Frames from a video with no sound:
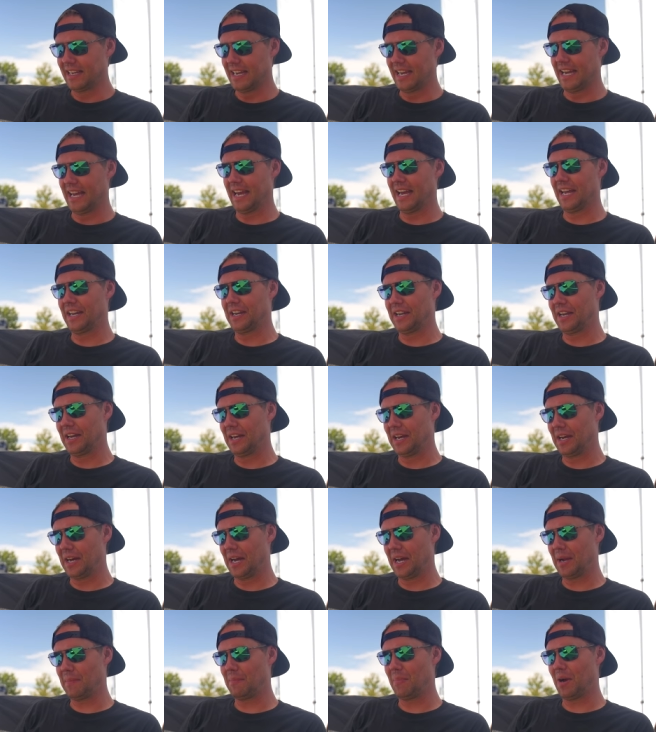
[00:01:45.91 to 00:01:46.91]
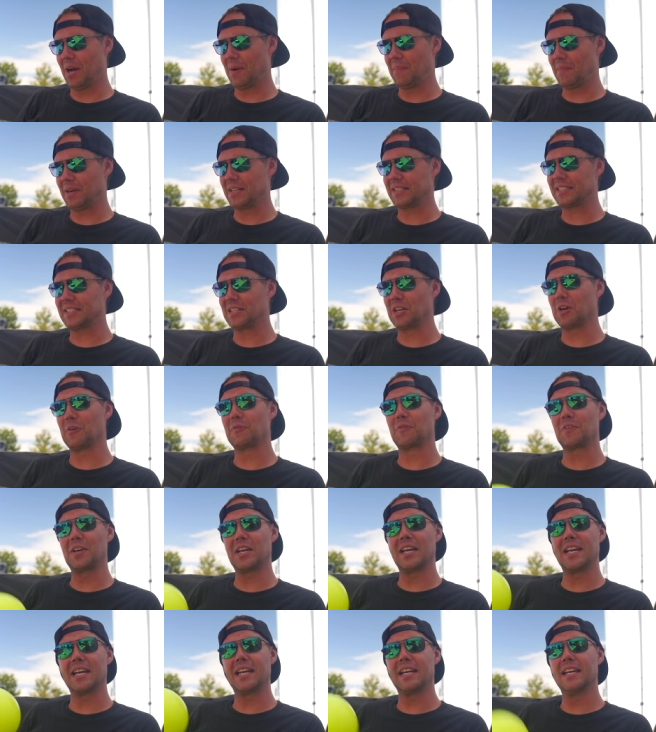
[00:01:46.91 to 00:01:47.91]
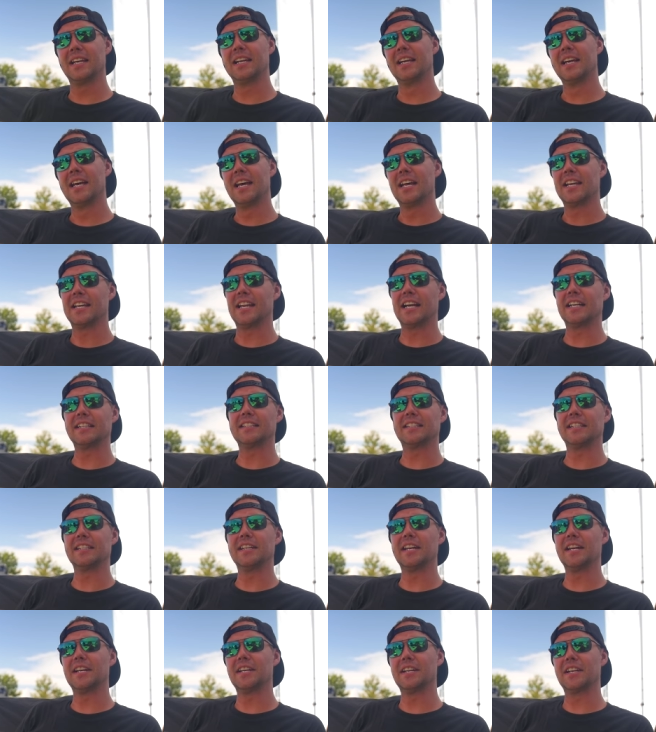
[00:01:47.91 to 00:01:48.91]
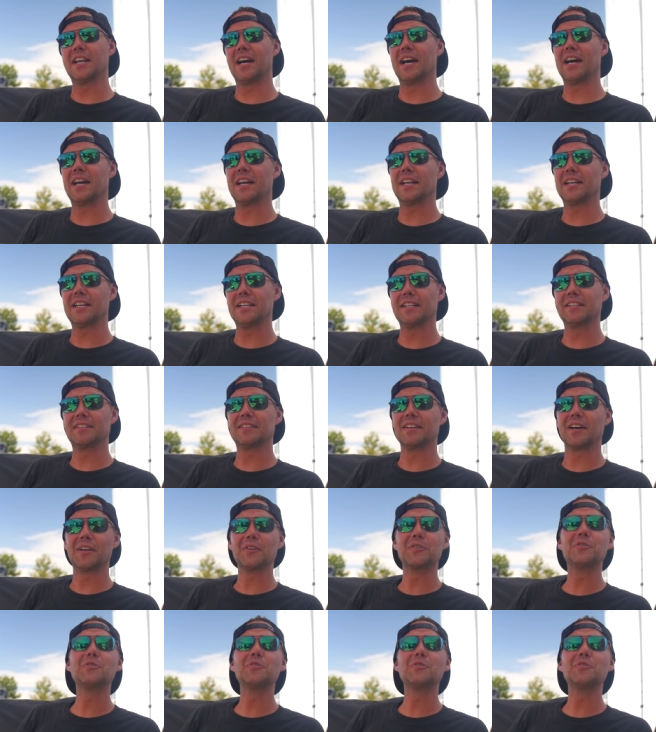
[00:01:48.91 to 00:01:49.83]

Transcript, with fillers: And uh, I bought myself a 1989 Nissan